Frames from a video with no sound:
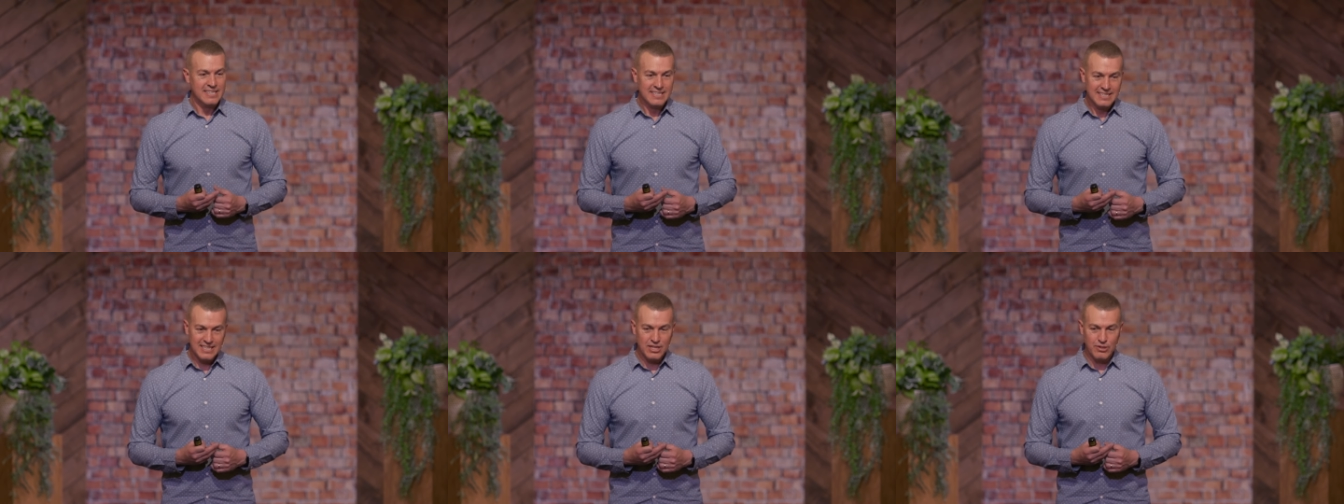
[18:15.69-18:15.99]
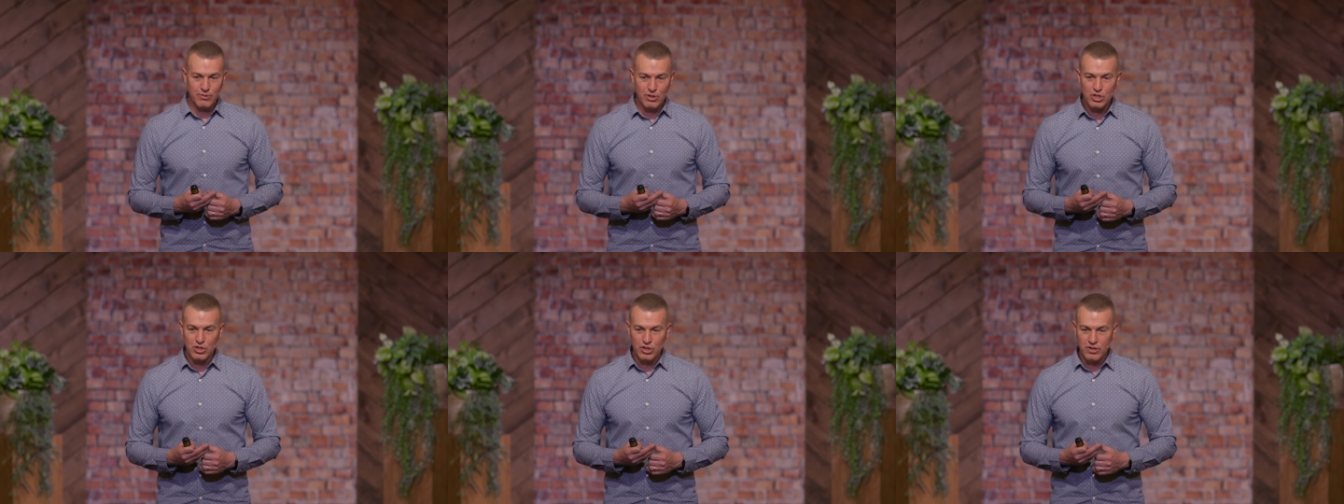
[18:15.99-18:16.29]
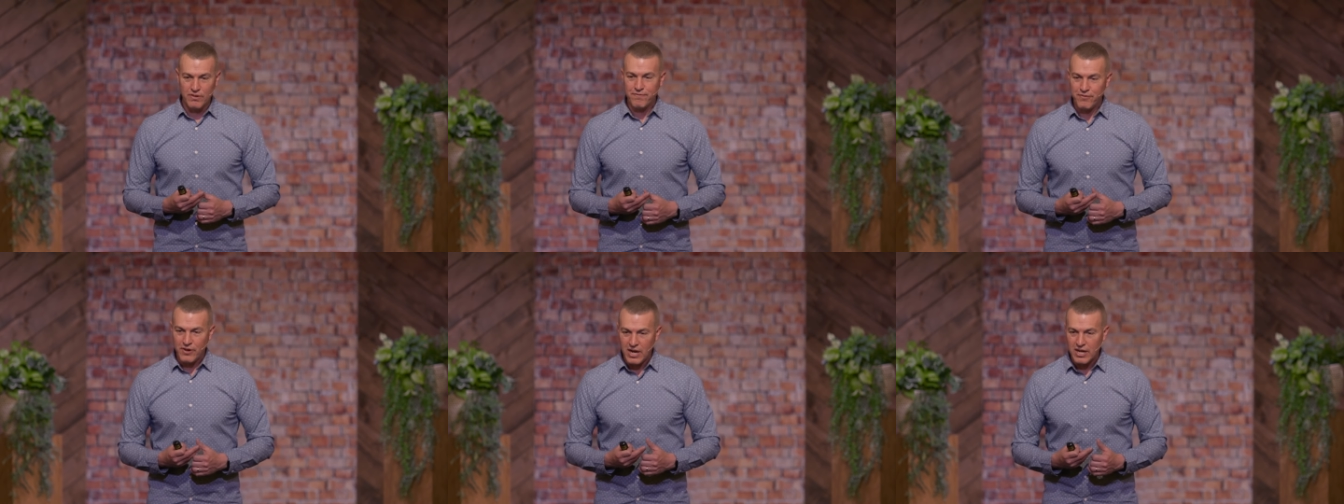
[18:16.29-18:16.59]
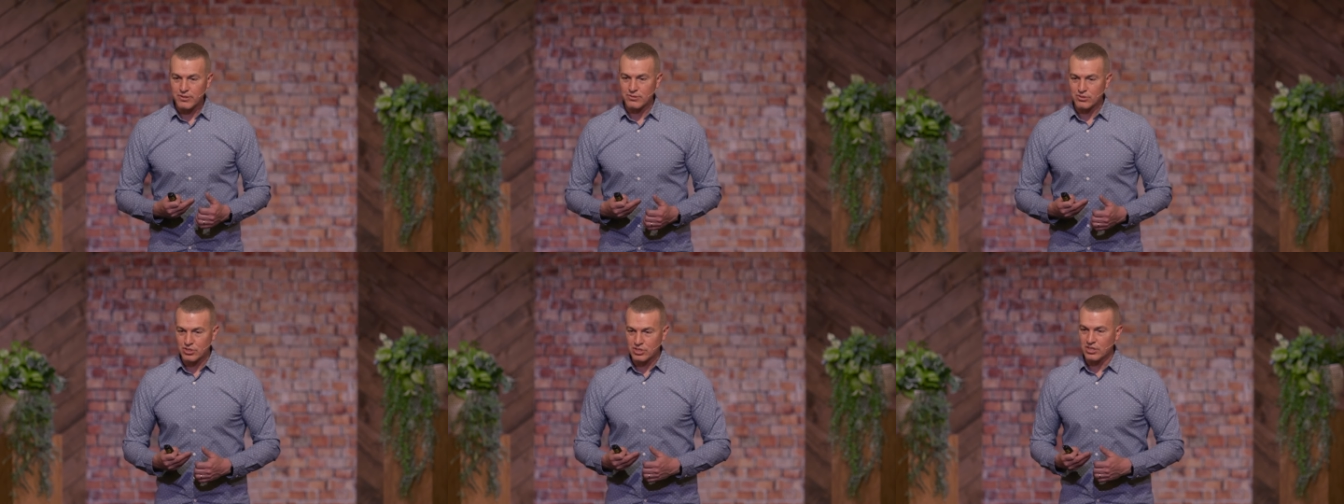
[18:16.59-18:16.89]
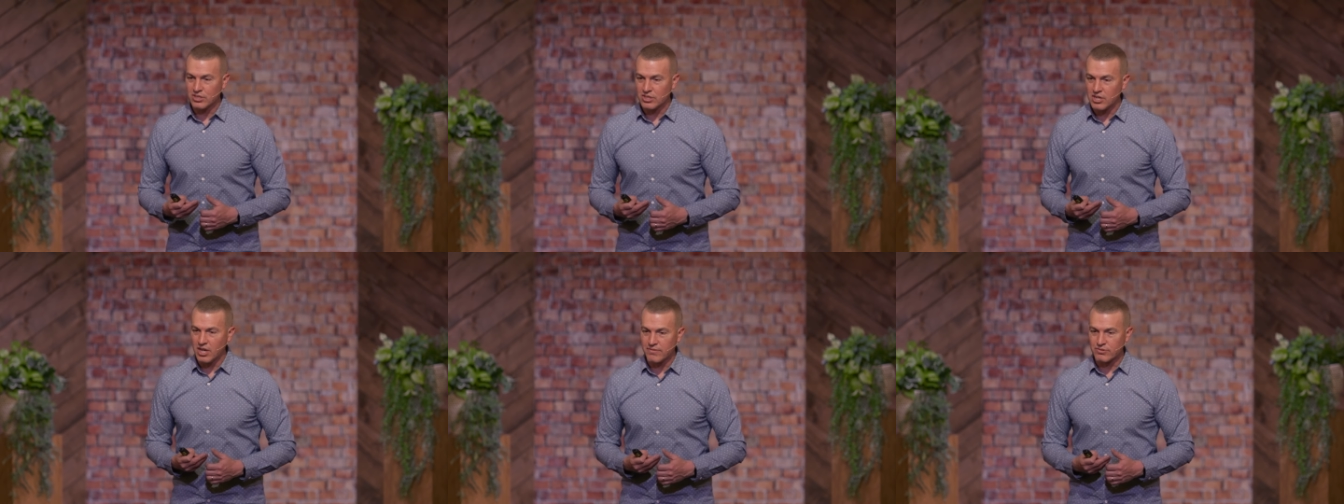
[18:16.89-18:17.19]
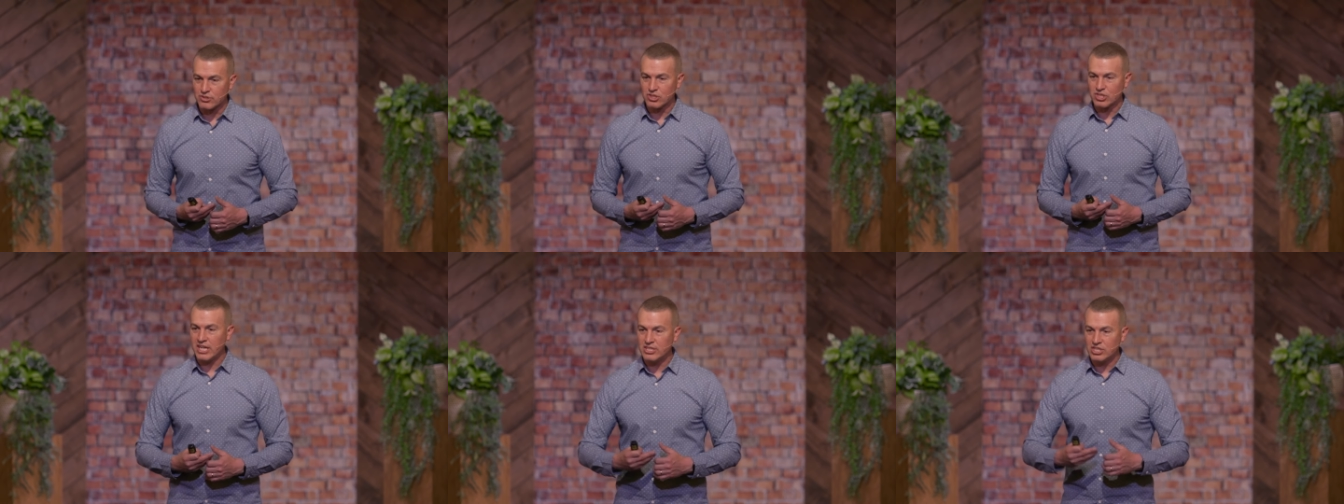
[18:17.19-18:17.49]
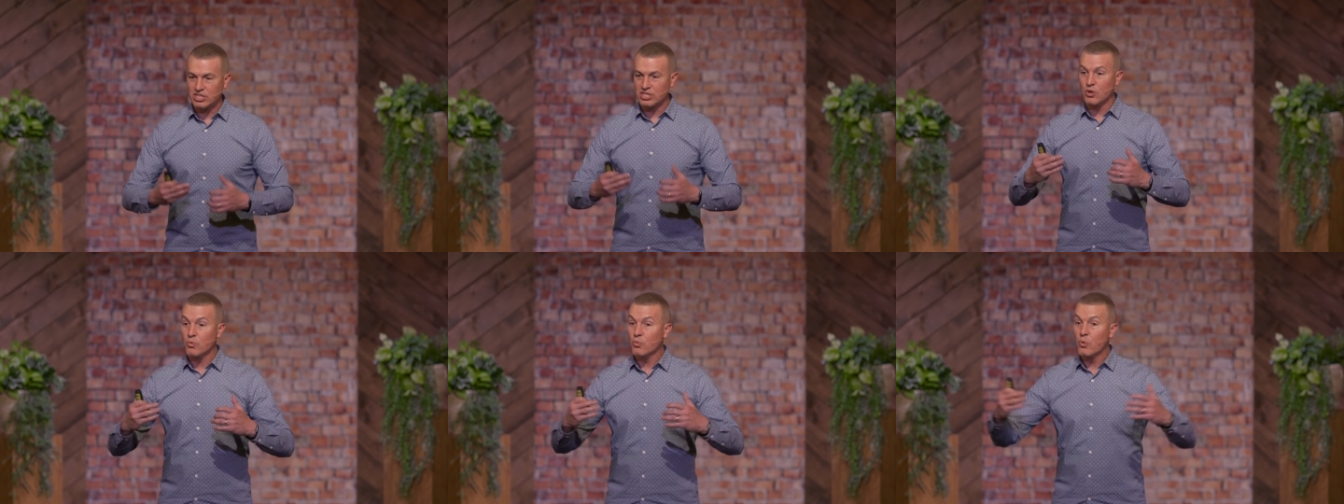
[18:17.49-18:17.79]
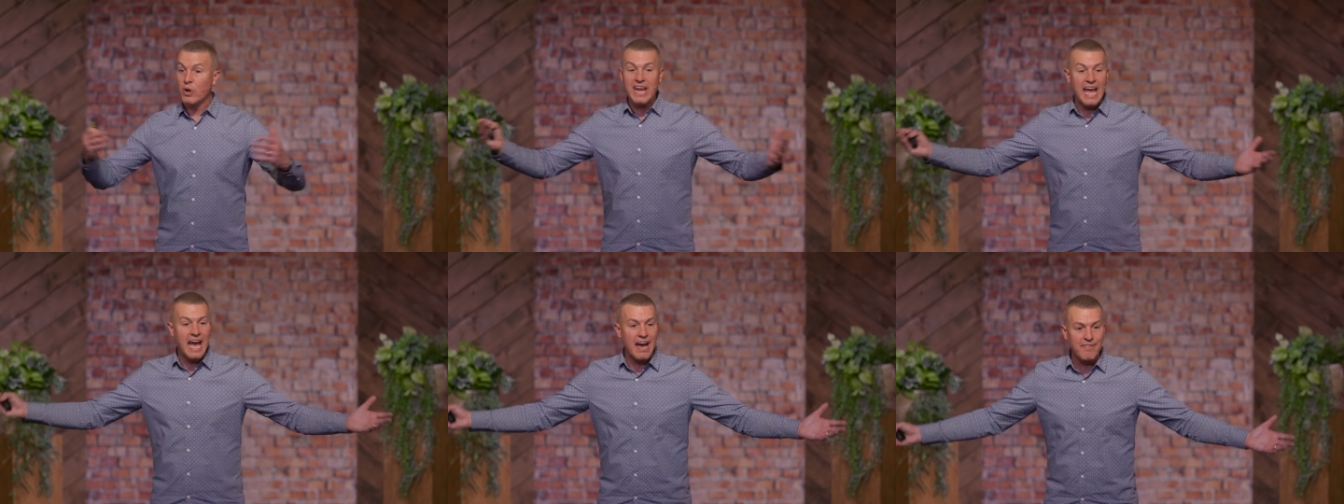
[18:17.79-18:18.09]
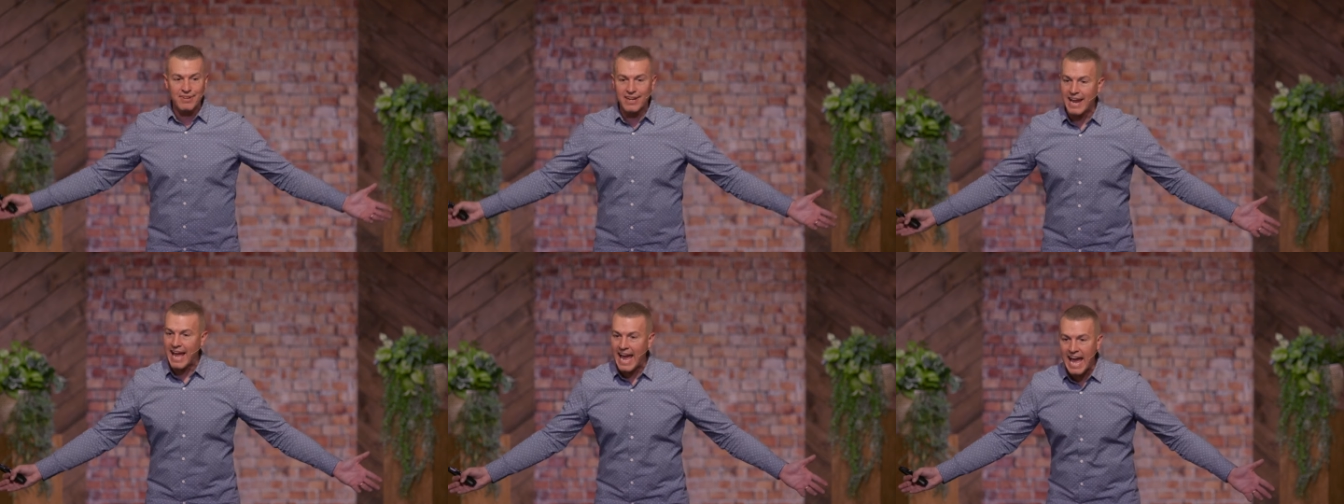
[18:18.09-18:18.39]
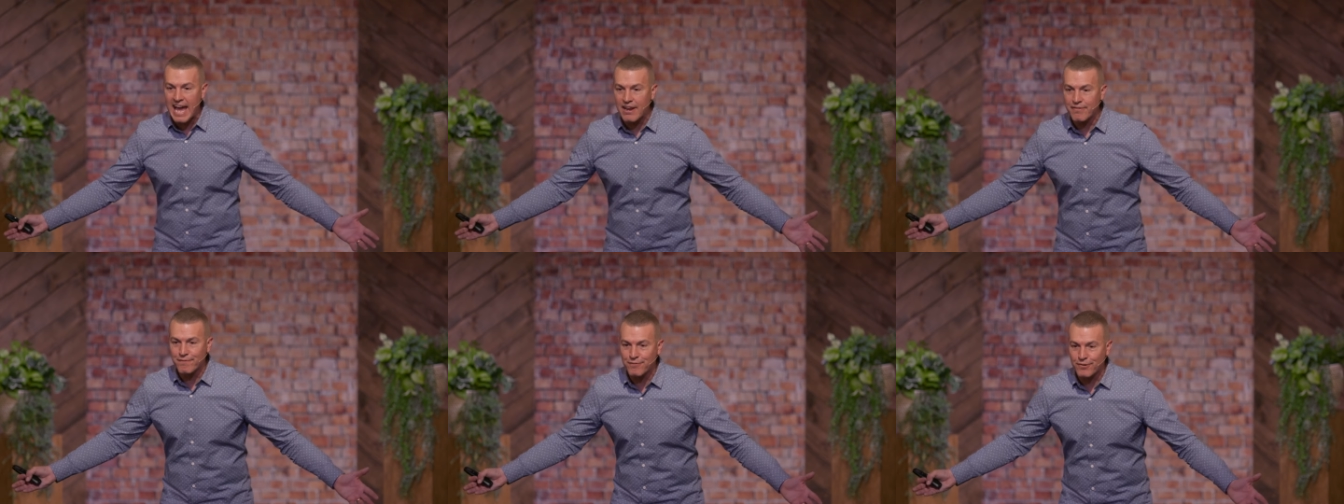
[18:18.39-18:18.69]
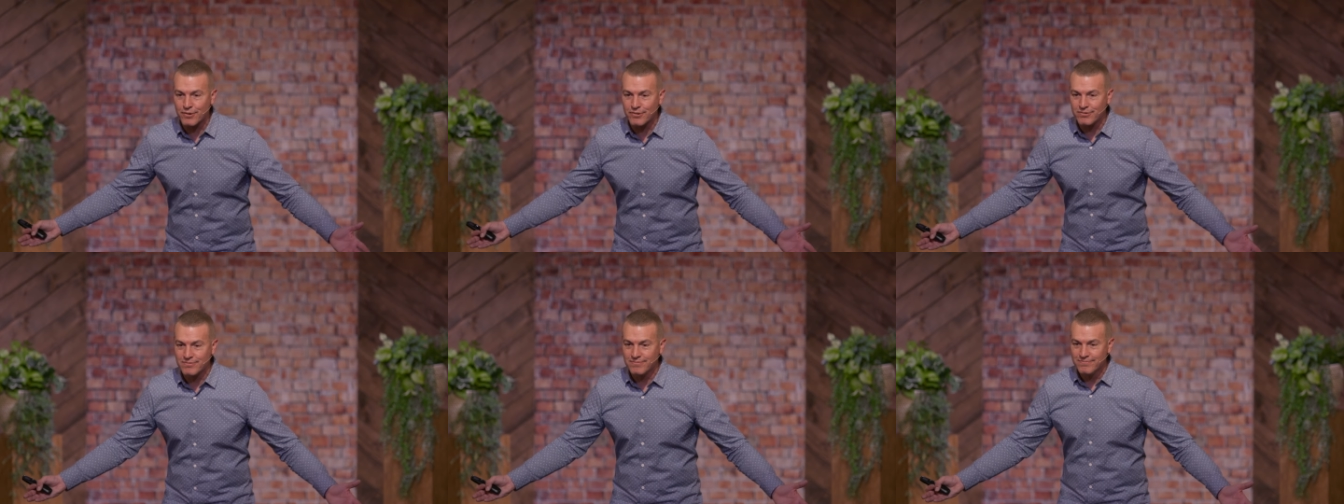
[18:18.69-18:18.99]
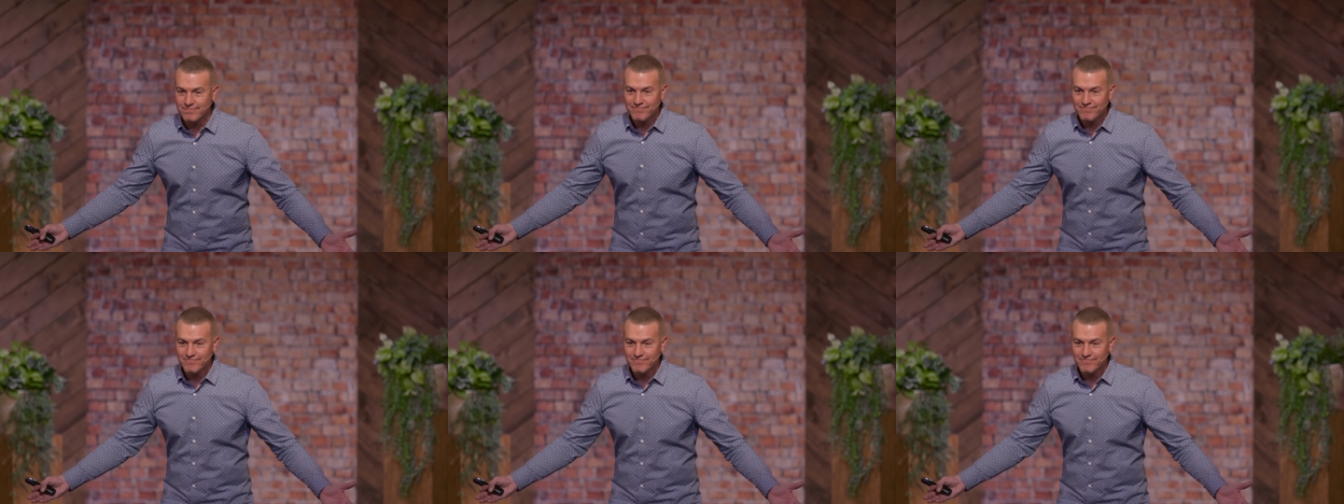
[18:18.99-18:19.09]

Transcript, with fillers: you know, a good father-son conversation that we haven't had for,